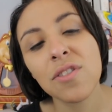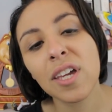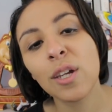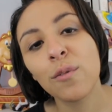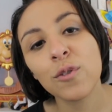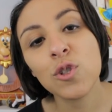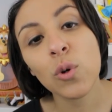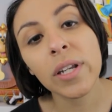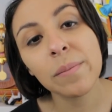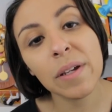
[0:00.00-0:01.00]
Thank you for
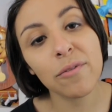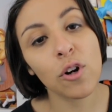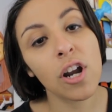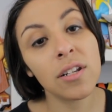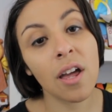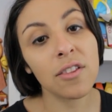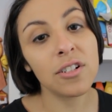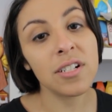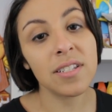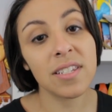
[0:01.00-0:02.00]
joining me for
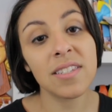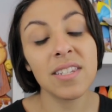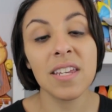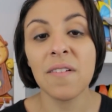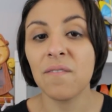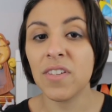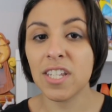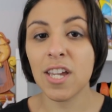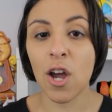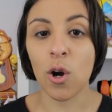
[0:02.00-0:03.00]
another Disney
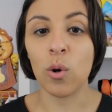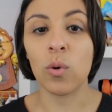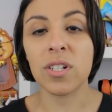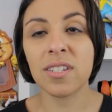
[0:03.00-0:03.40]
video.